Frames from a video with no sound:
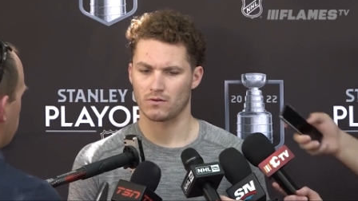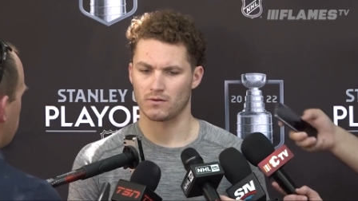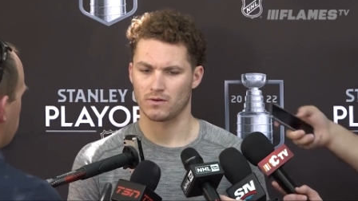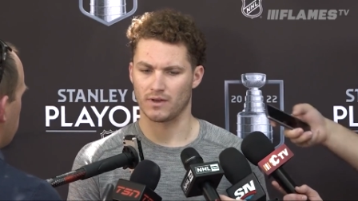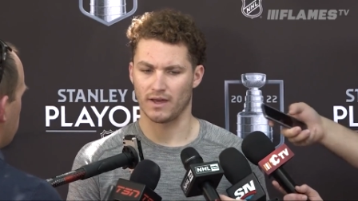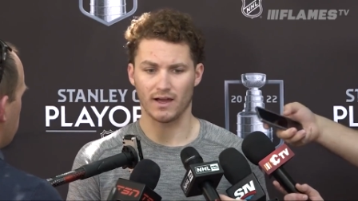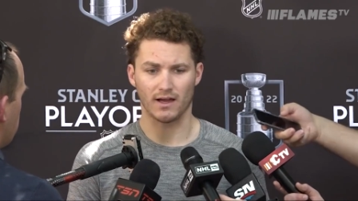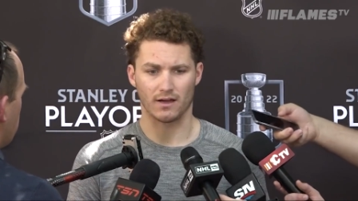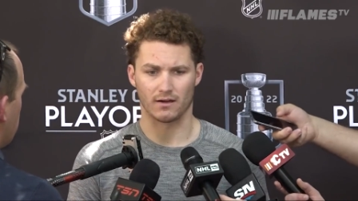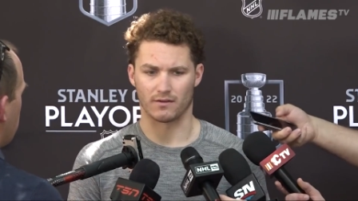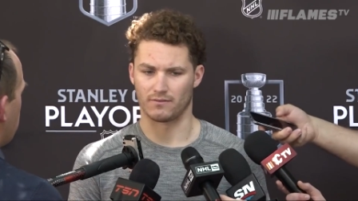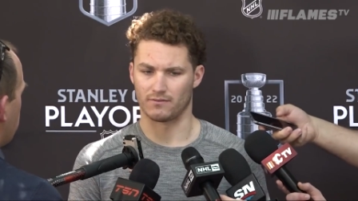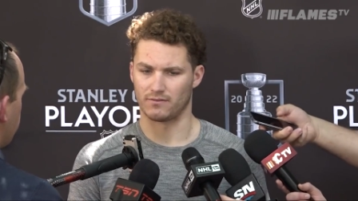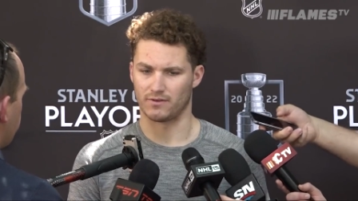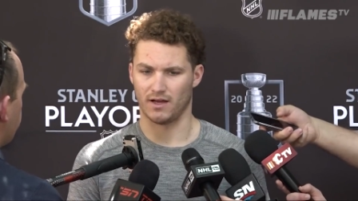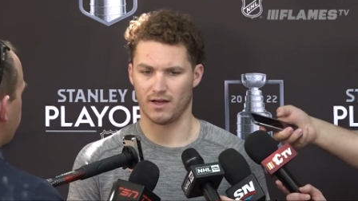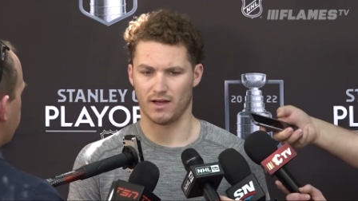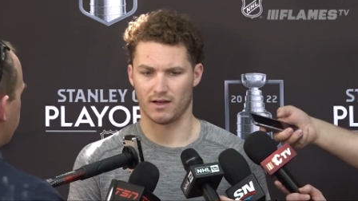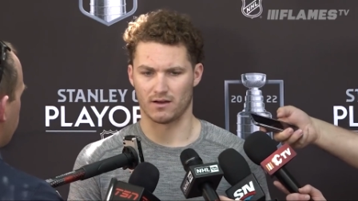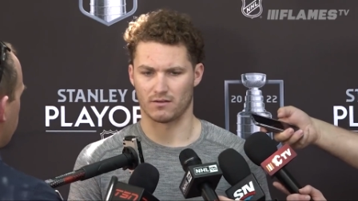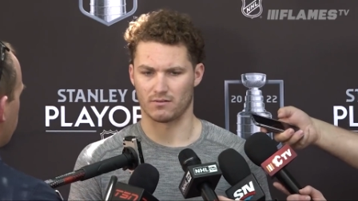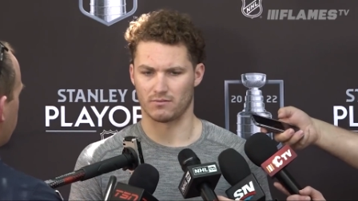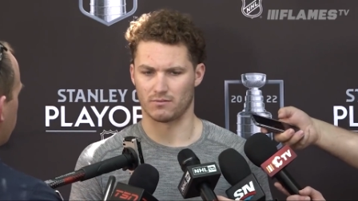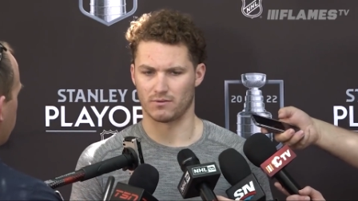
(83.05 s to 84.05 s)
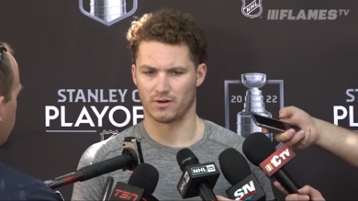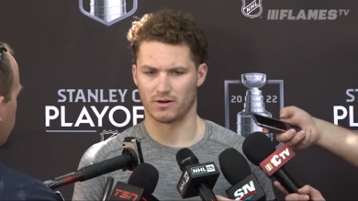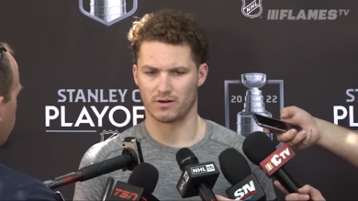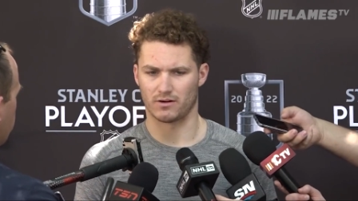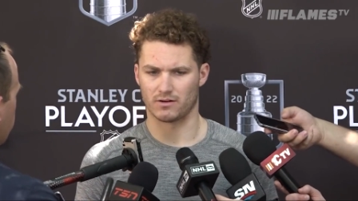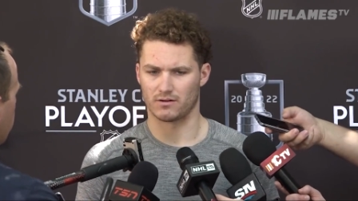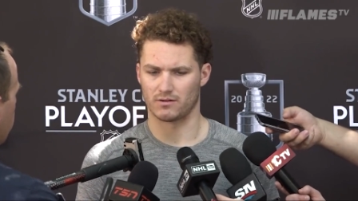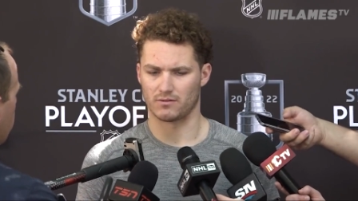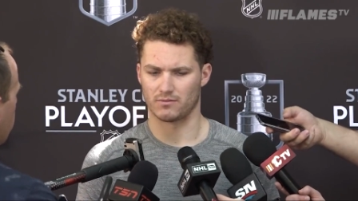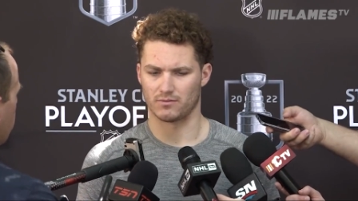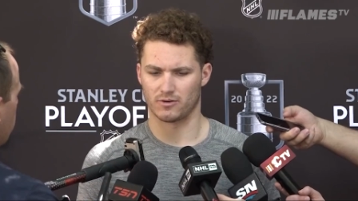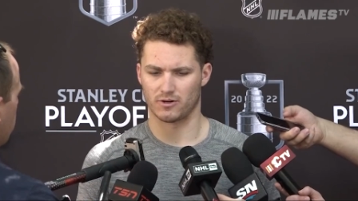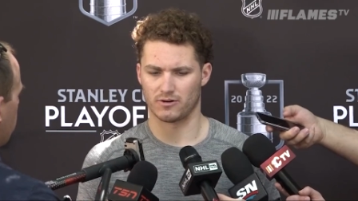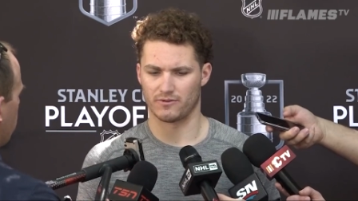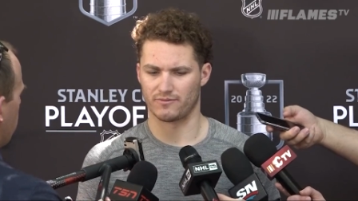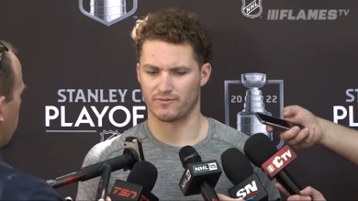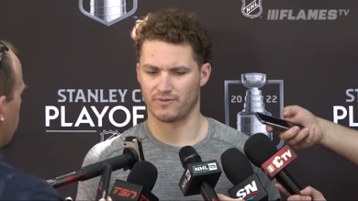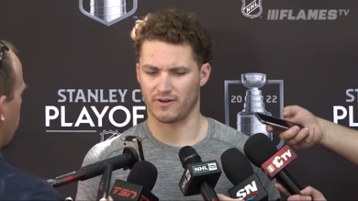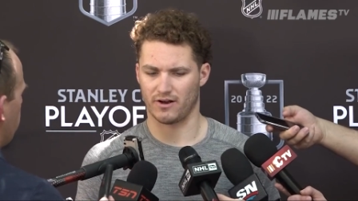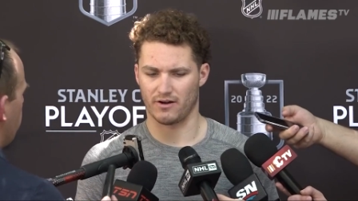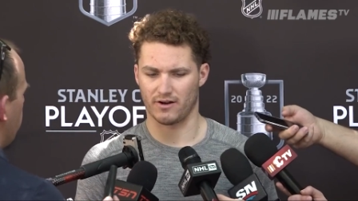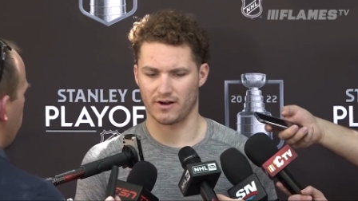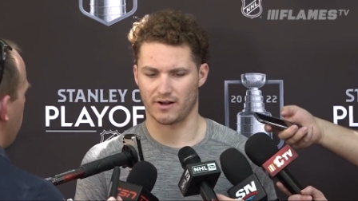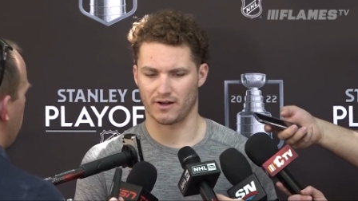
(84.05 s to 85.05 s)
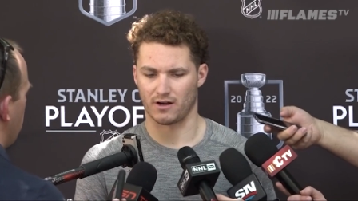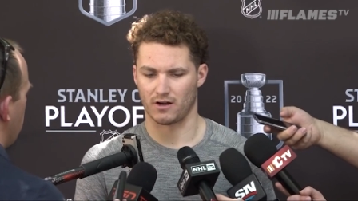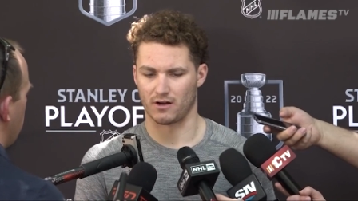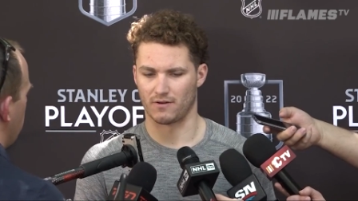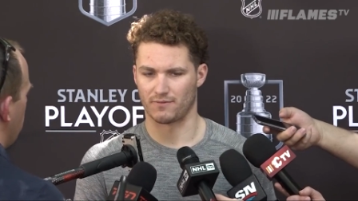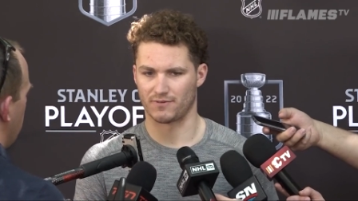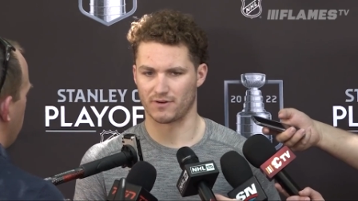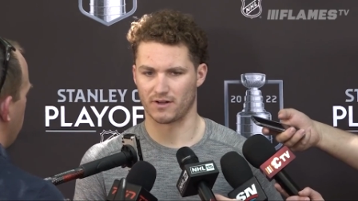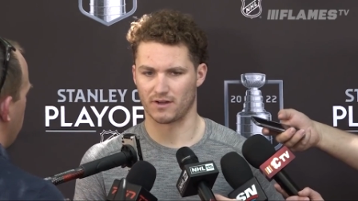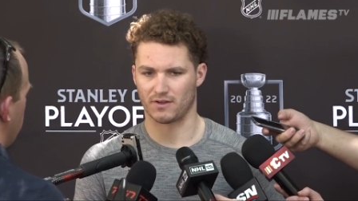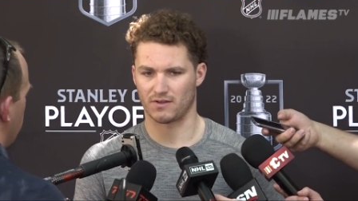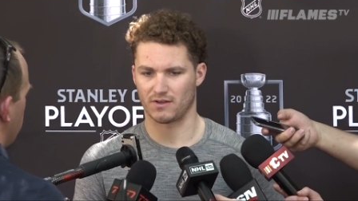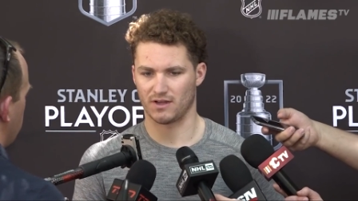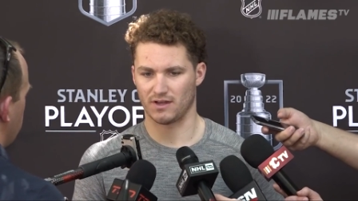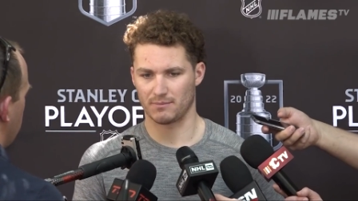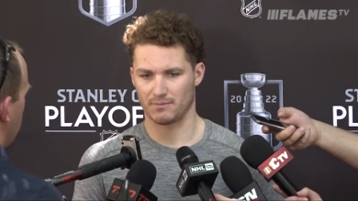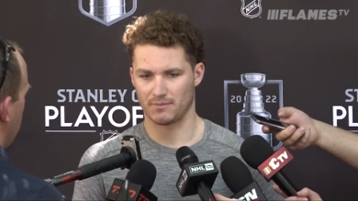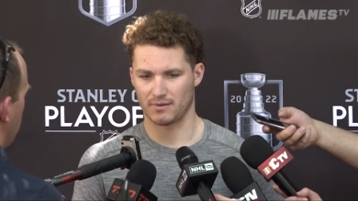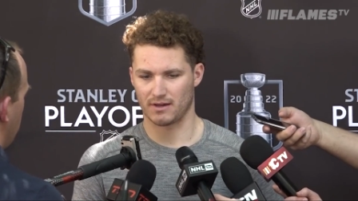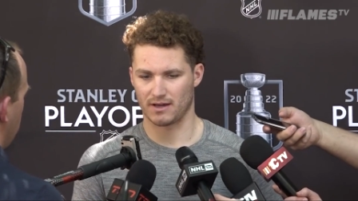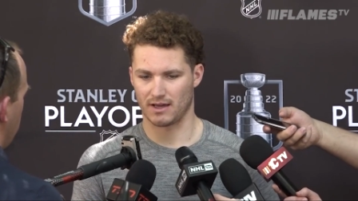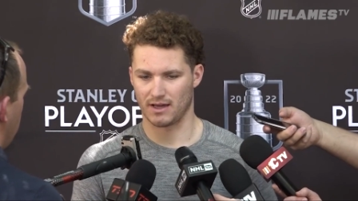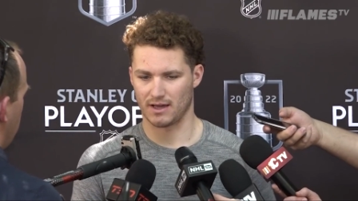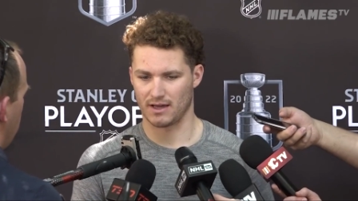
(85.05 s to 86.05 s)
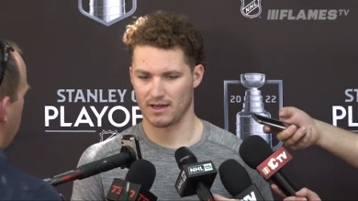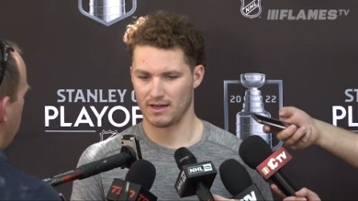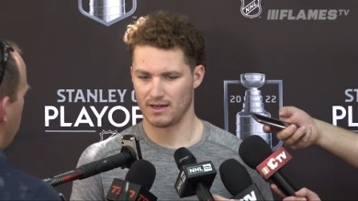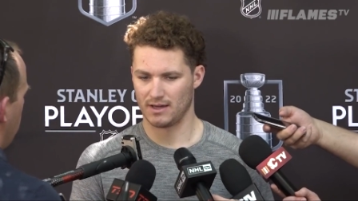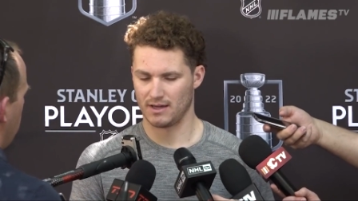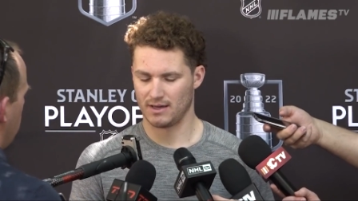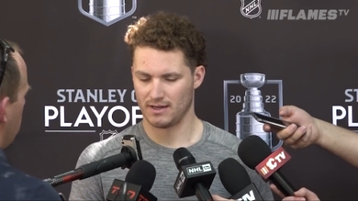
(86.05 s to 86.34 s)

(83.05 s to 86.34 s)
Yeah, we're a very confident team. I